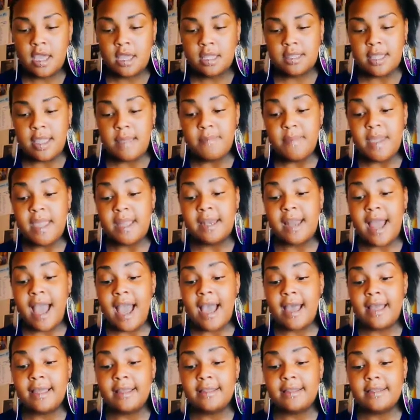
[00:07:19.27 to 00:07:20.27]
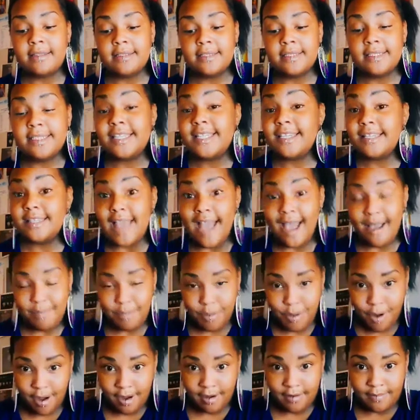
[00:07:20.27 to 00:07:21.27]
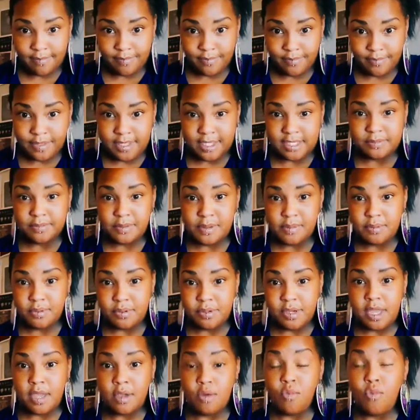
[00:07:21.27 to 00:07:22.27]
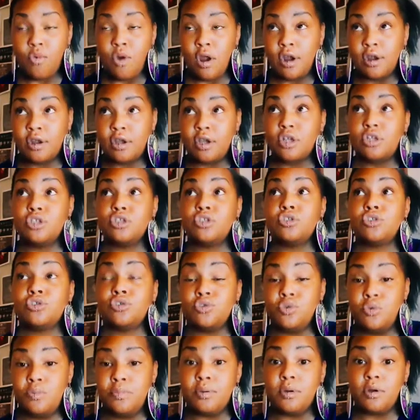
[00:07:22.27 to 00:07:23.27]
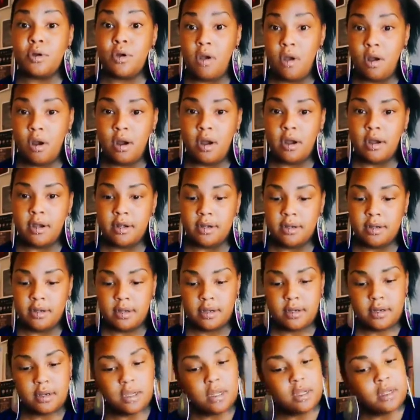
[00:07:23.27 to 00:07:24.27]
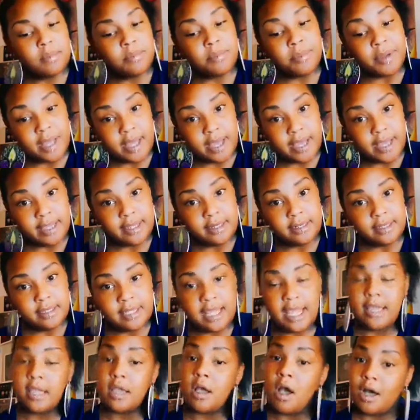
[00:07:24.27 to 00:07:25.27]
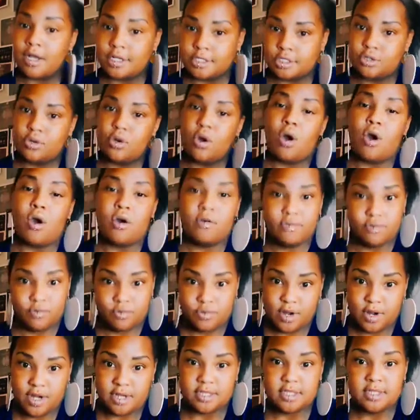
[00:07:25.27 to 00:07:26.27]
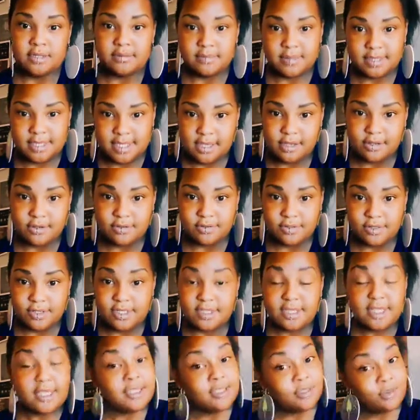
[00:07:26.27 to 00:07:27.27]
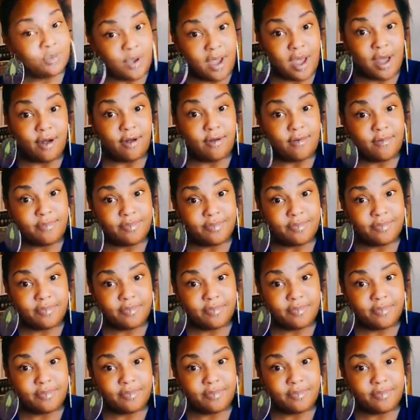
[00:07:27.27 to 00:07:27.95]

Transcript: They may not see that part. These people can work super hard, but they can also overwork themselves as well.